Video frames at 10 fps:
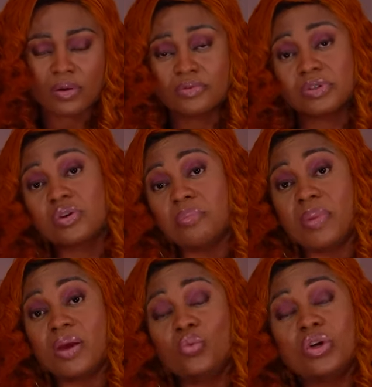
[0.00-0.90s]
For some
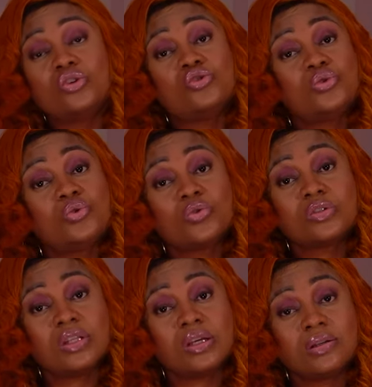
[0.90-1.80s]
men, when you do those
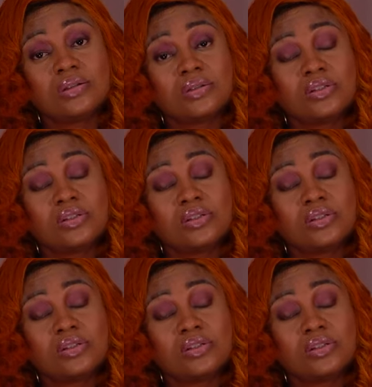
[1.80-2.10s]
things,